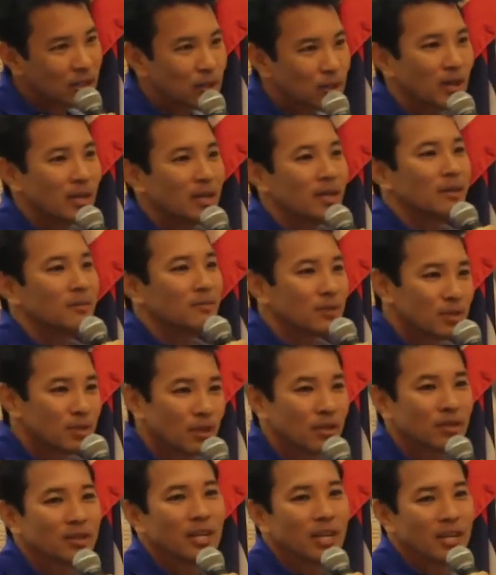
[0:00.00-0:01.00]
it's trying to
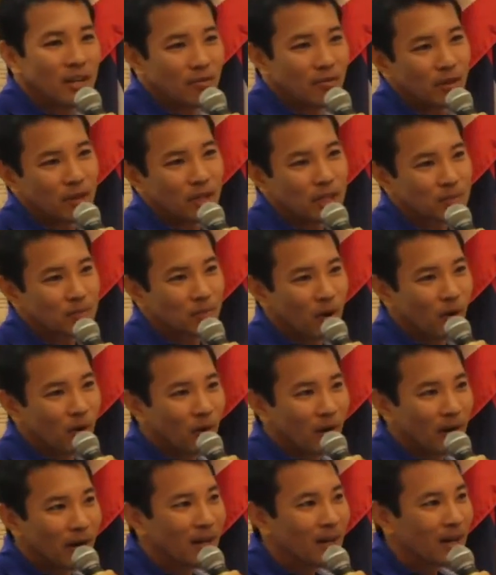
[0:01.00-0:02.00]
start that in a very
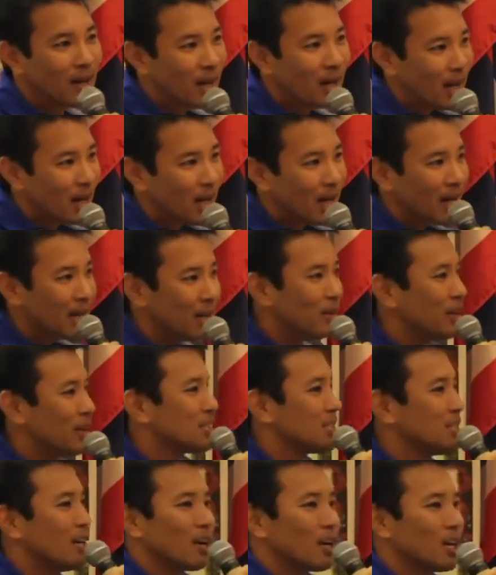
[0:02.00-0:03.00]
small way. I
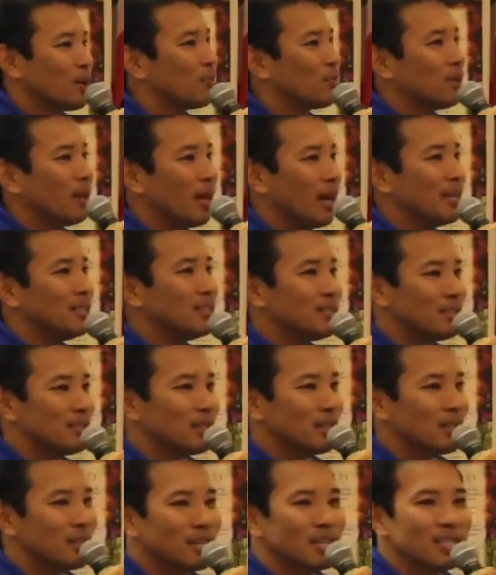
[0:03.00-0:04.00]
know that's not going to apply
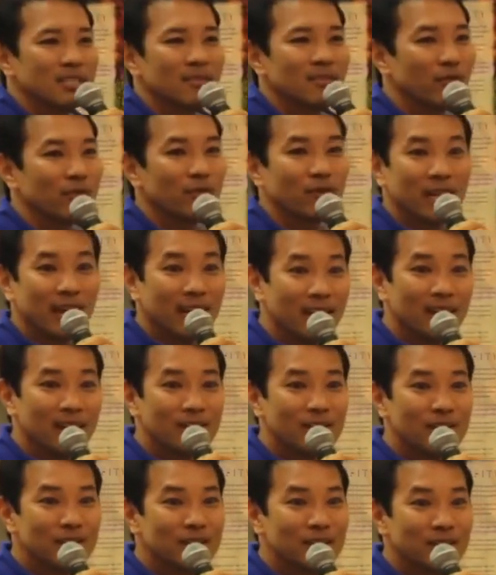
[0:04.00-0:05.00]
to kids of every
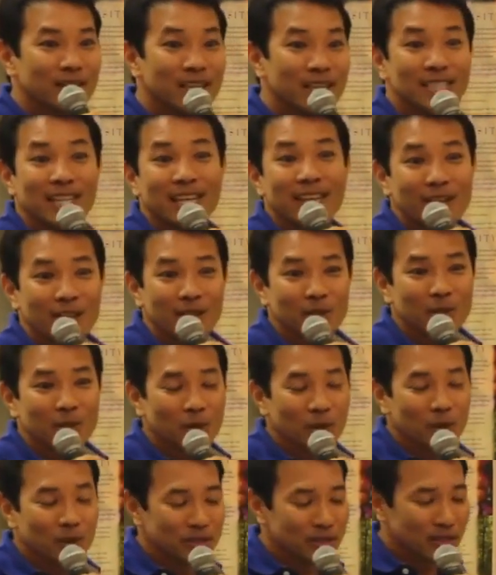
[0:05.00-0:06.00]
age. He's 8
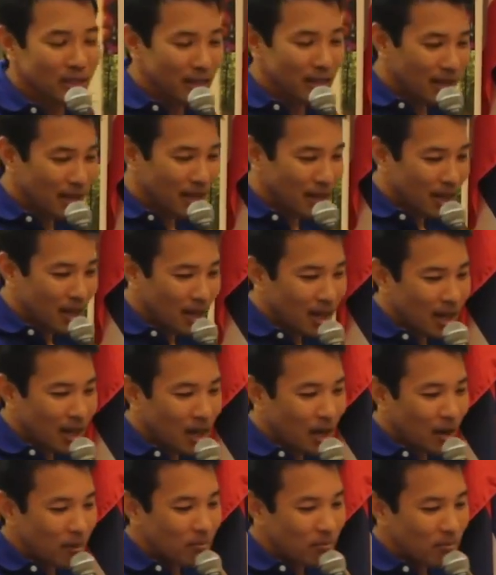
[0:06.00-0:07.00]
years old,
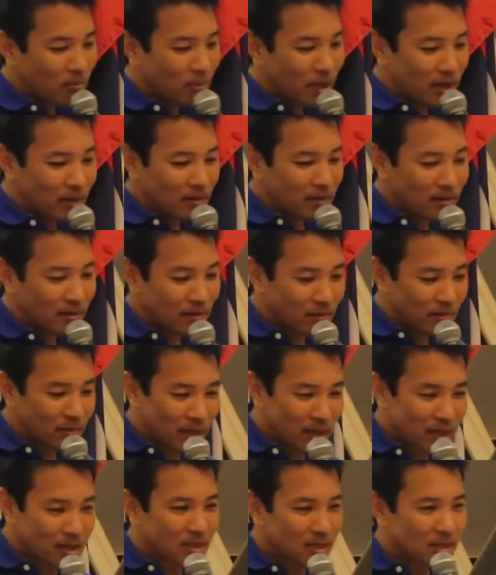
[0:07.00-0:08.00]
but
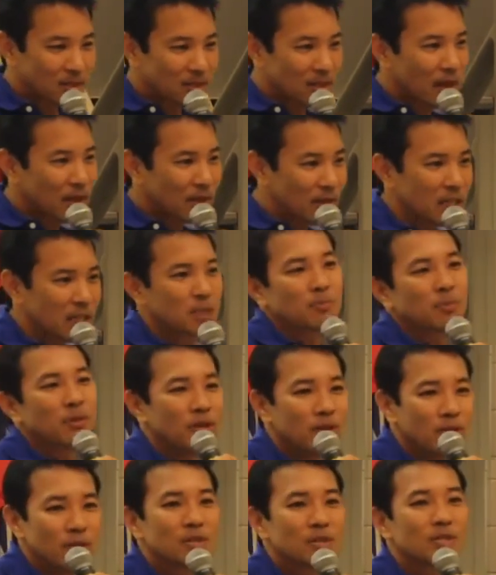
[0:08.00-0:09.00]
I think it's
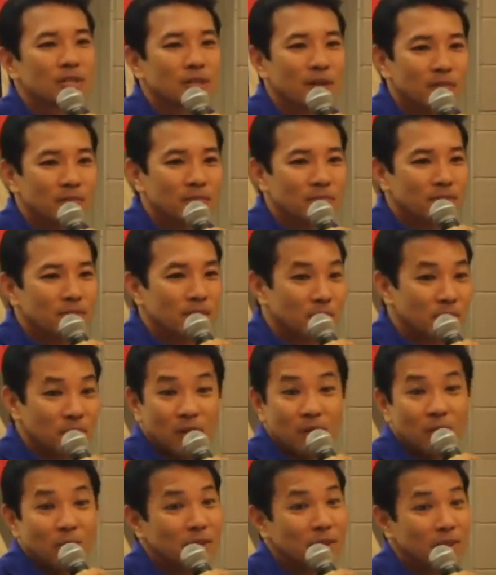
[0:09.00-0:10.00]
produced
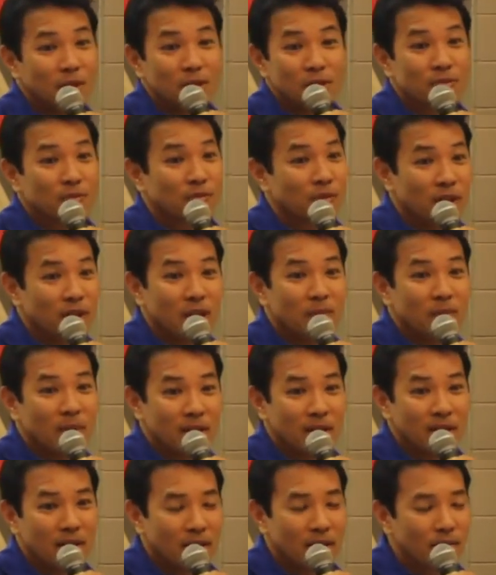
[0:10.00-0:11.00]
some good results for
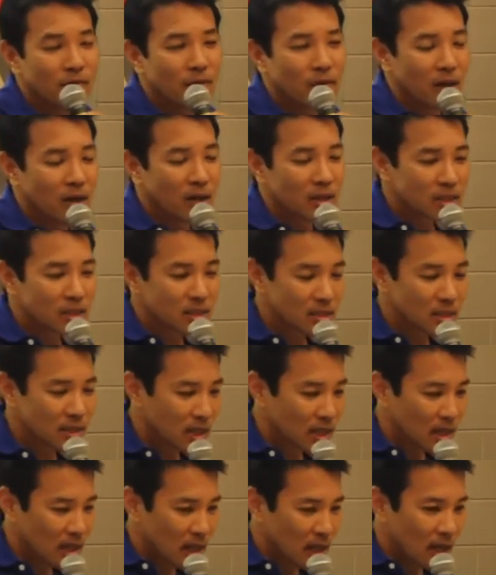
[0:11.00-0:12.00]
him and for
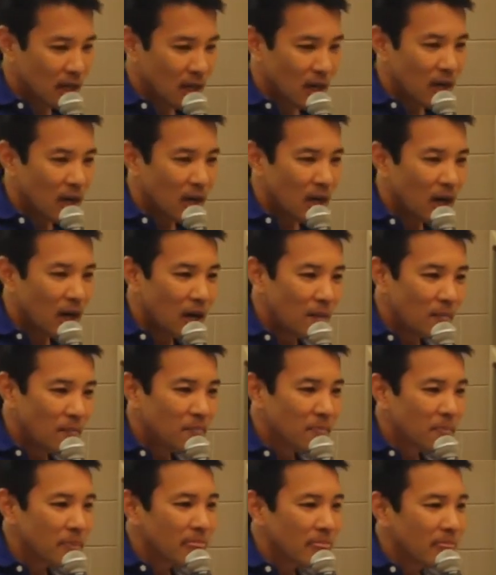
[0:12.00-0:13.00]
us.
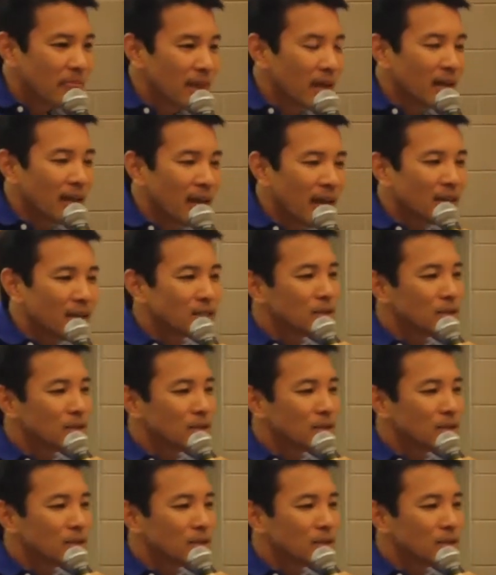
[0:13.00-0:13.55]
That